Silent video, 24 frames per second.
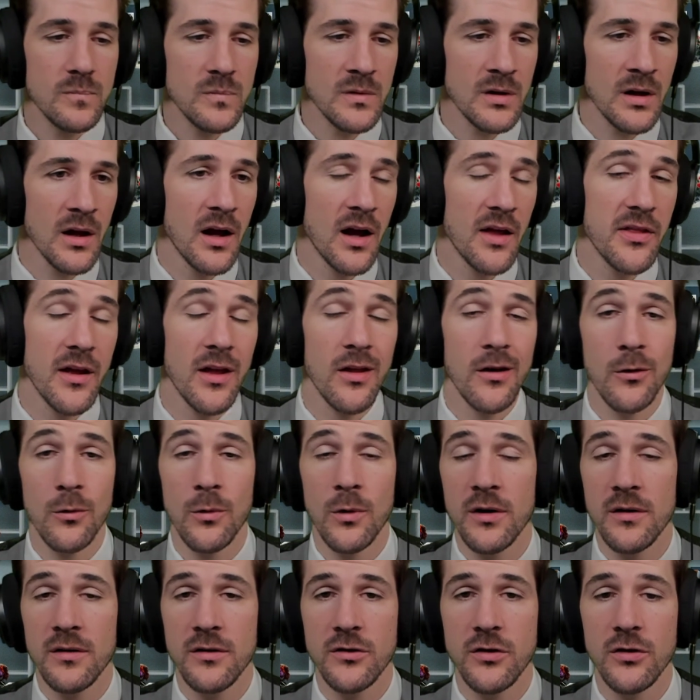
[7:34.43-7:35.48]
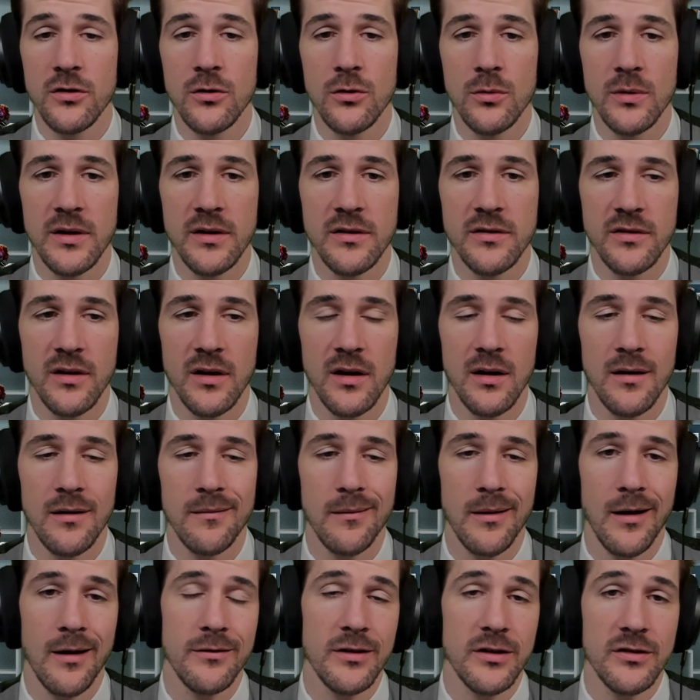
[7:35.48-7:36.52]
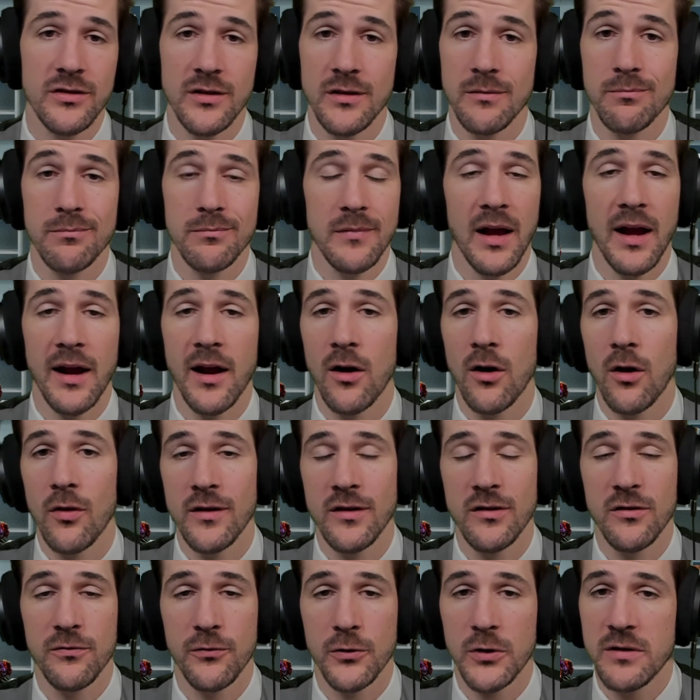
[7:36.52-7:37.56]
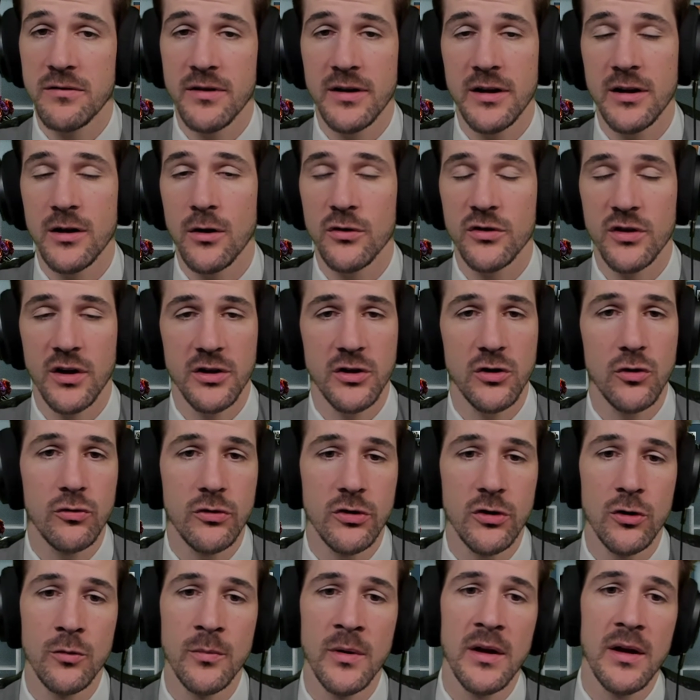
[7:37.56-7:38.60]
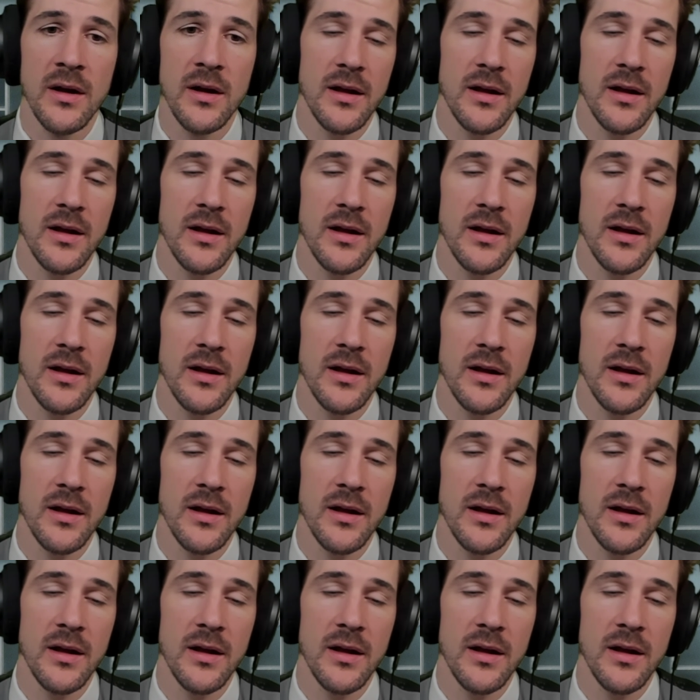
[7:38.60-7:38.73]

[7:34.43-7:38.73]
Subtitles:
The other one too is obviously I got all these free videos on YouTube.